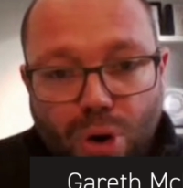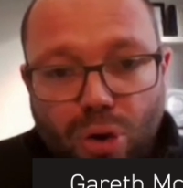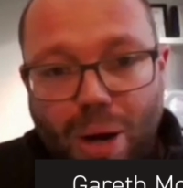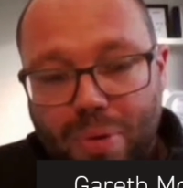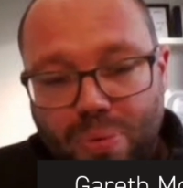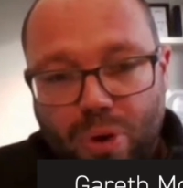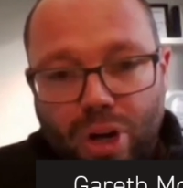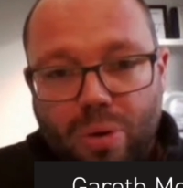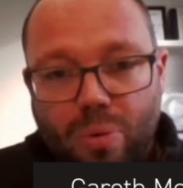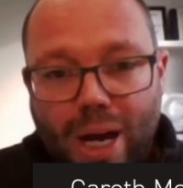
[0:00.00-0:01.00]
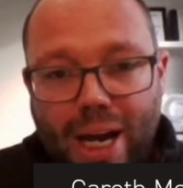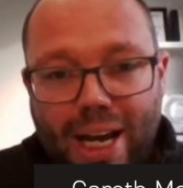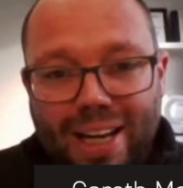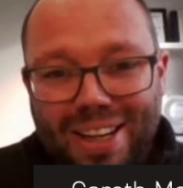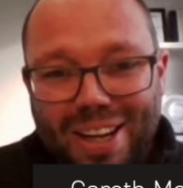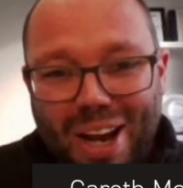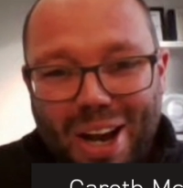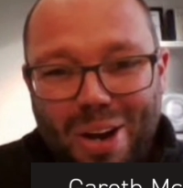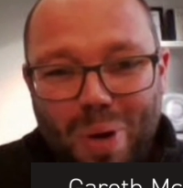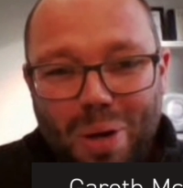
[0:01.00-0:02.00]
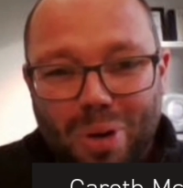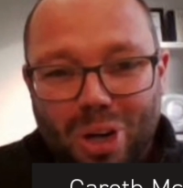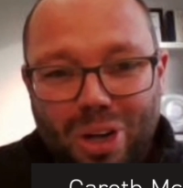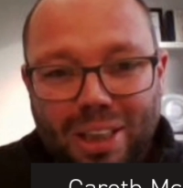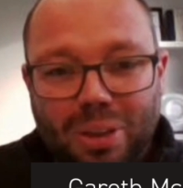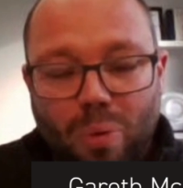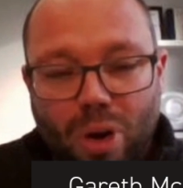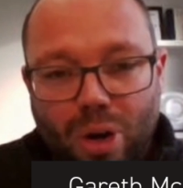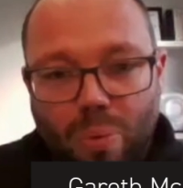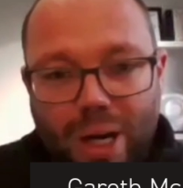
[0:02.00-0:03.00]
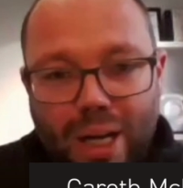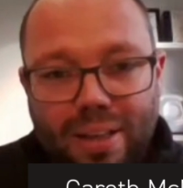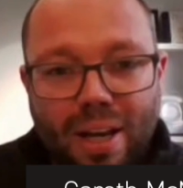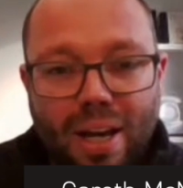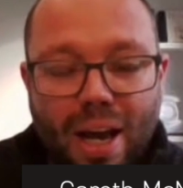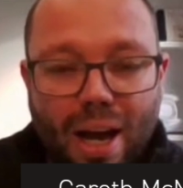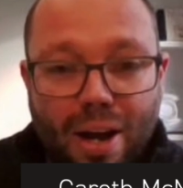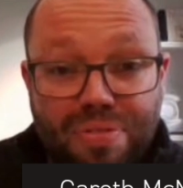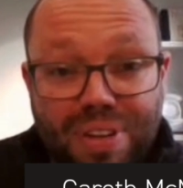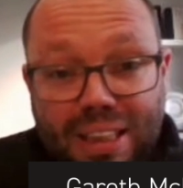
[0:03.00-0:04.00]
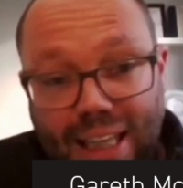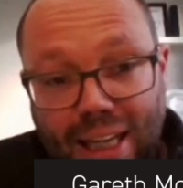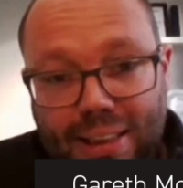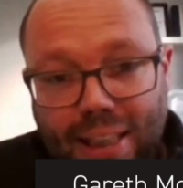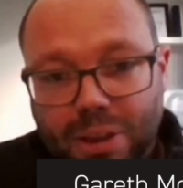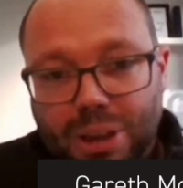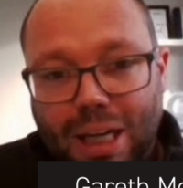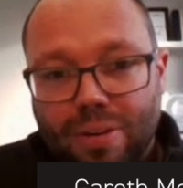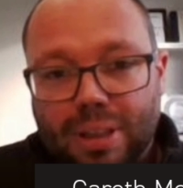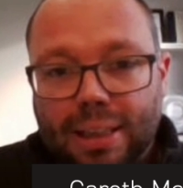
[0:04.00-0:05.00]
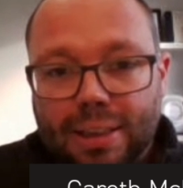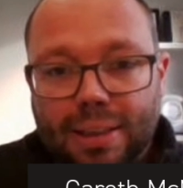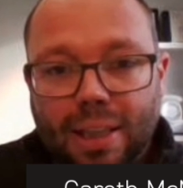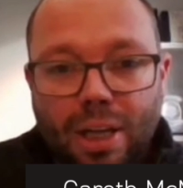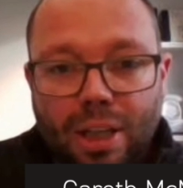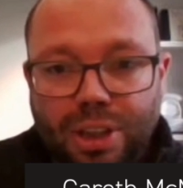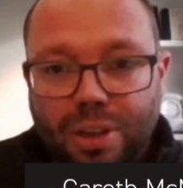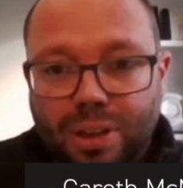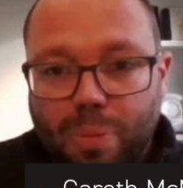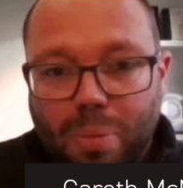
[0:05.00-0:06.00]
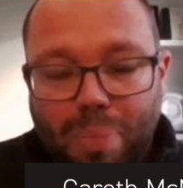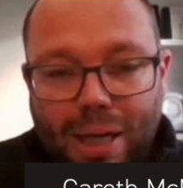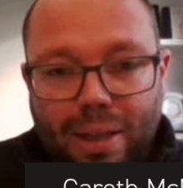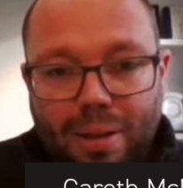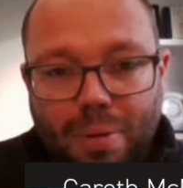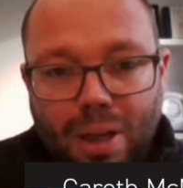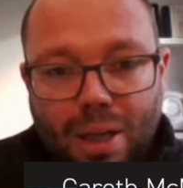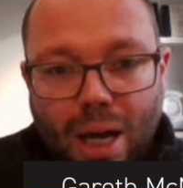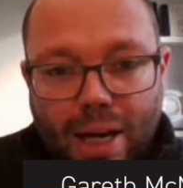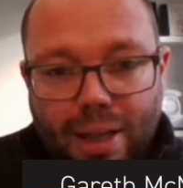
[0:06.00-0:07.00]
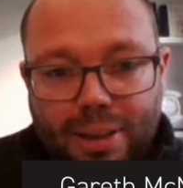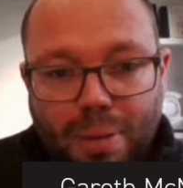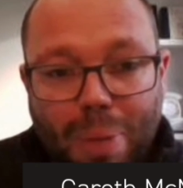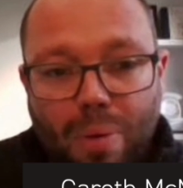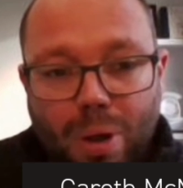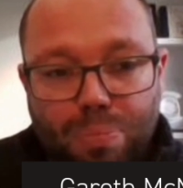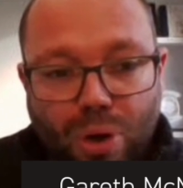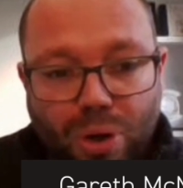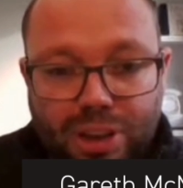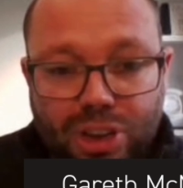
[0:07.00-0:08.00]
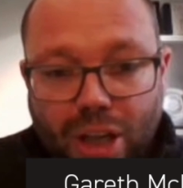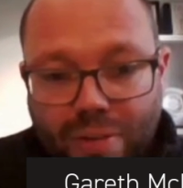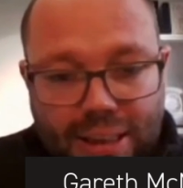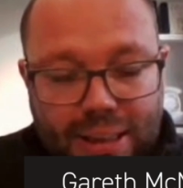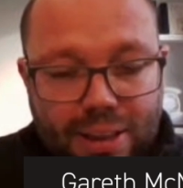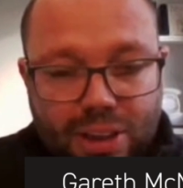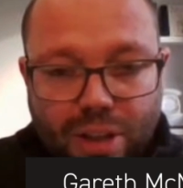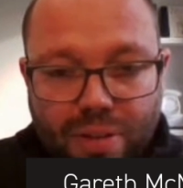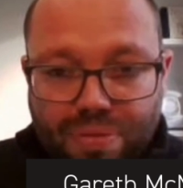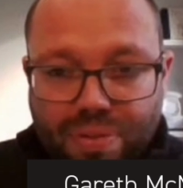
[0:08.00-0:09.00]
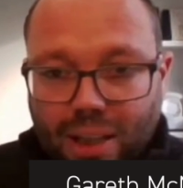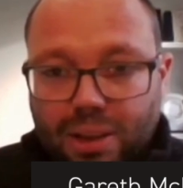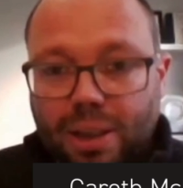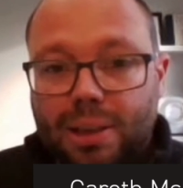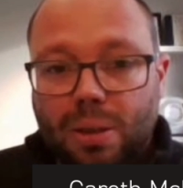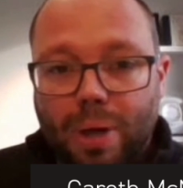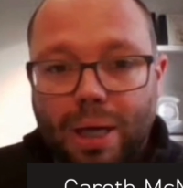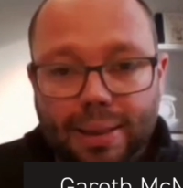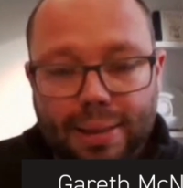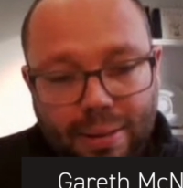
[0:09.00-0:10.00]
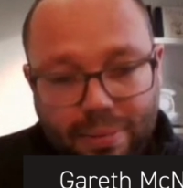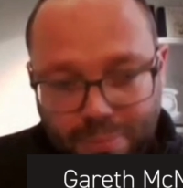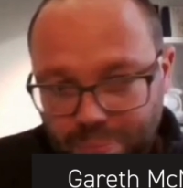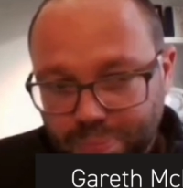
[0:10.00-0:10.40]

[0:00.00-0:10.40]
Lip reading: program of work, where we were looking to work with fintechs and charities to use open banking to power products and services to serve the financially squeezed.